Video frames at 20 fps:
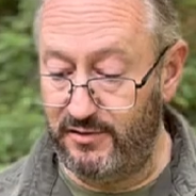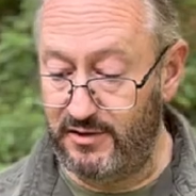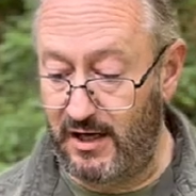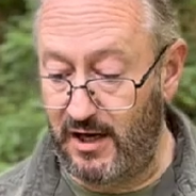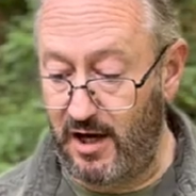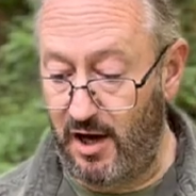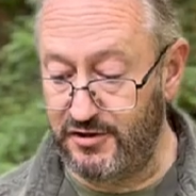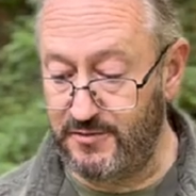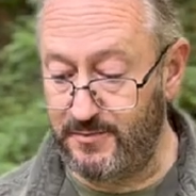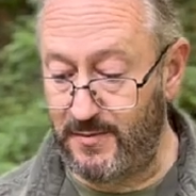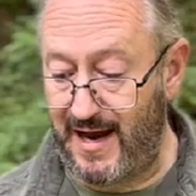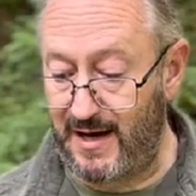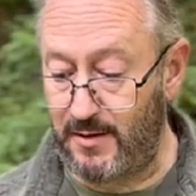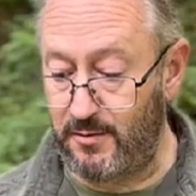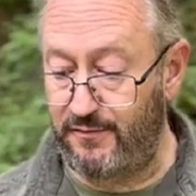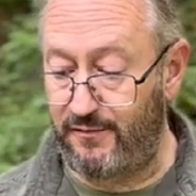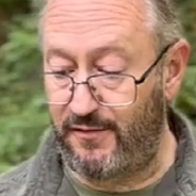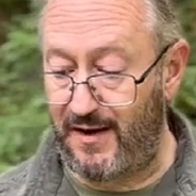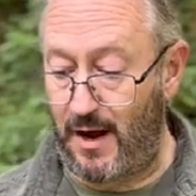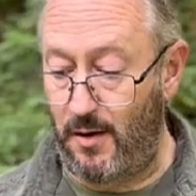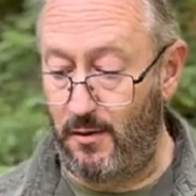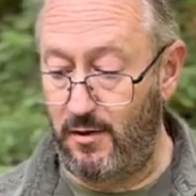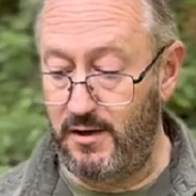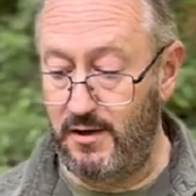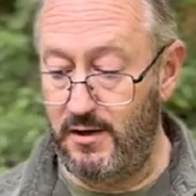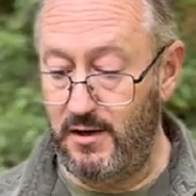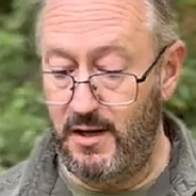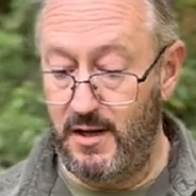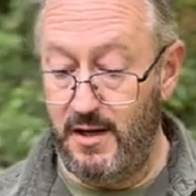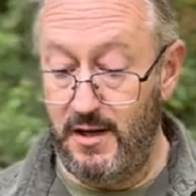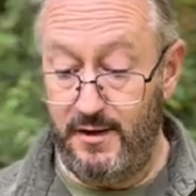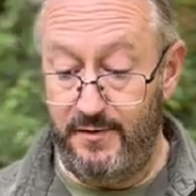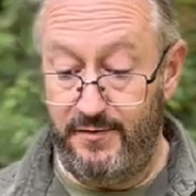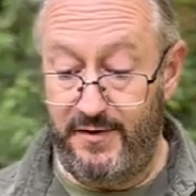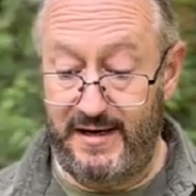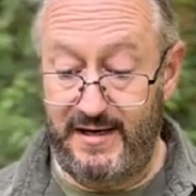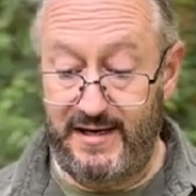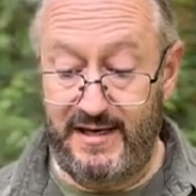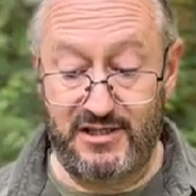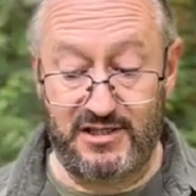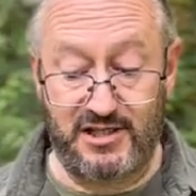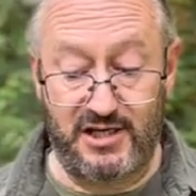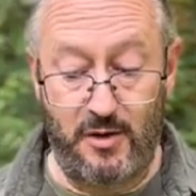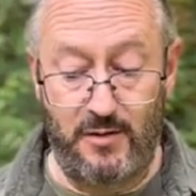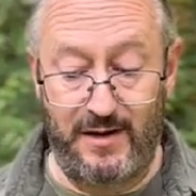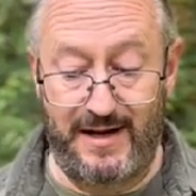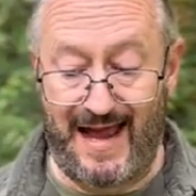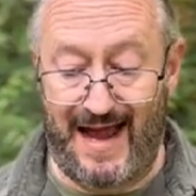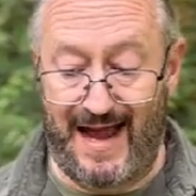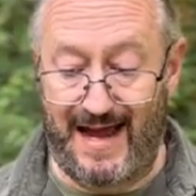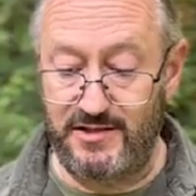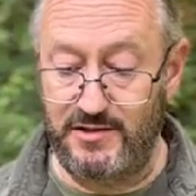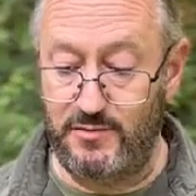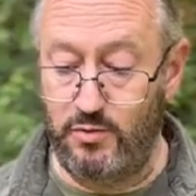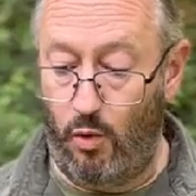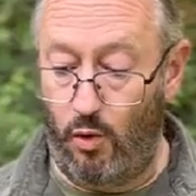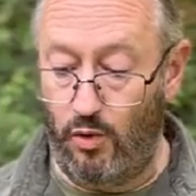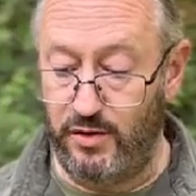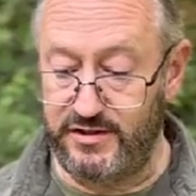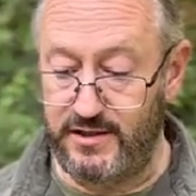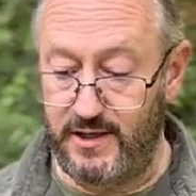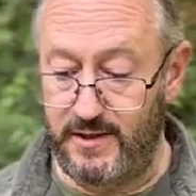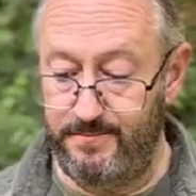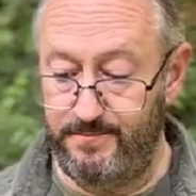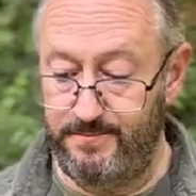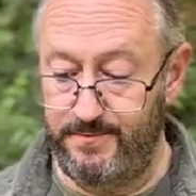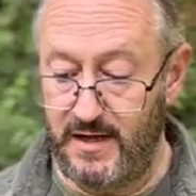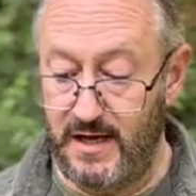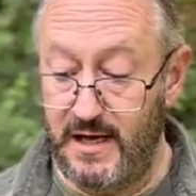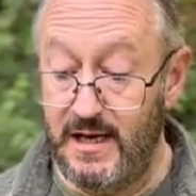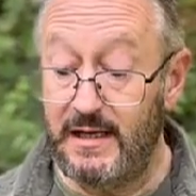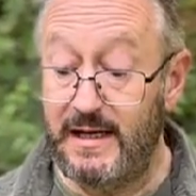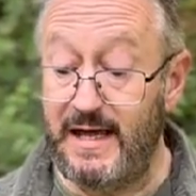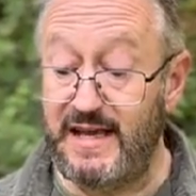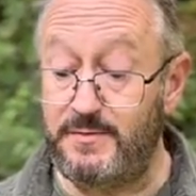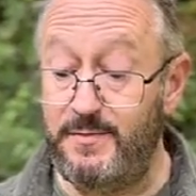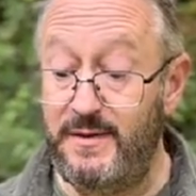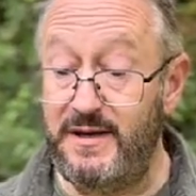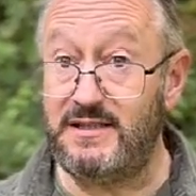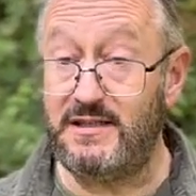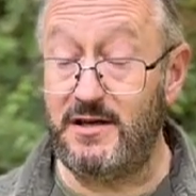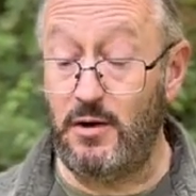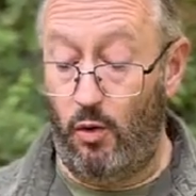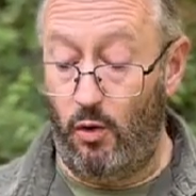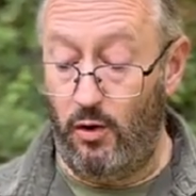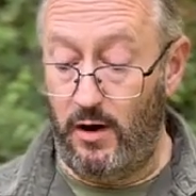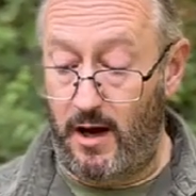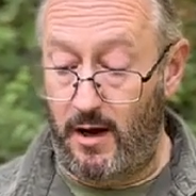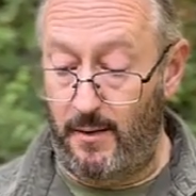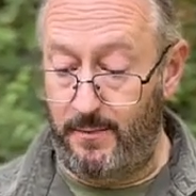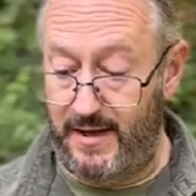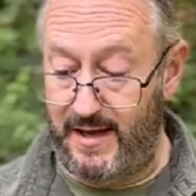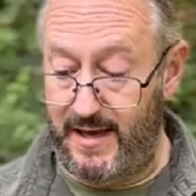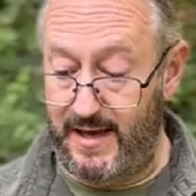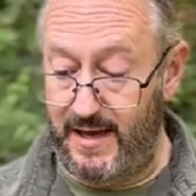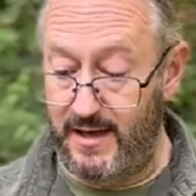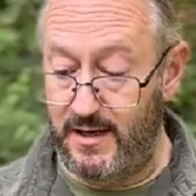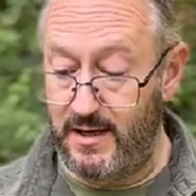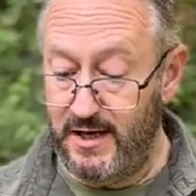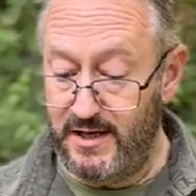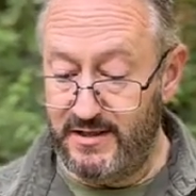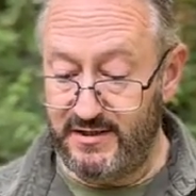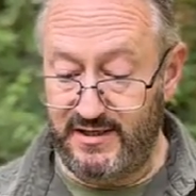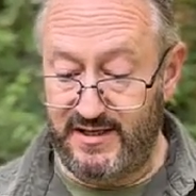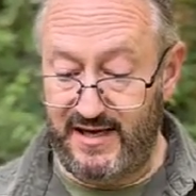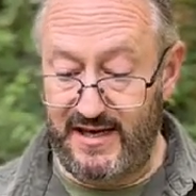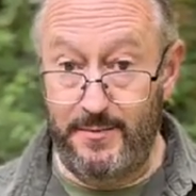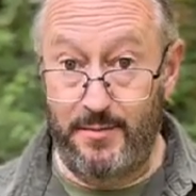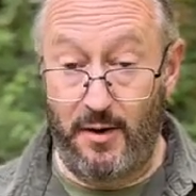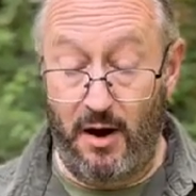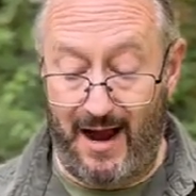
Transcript: a large bag with flour. Then he slowly added water. "Let's mix it all up here to keep our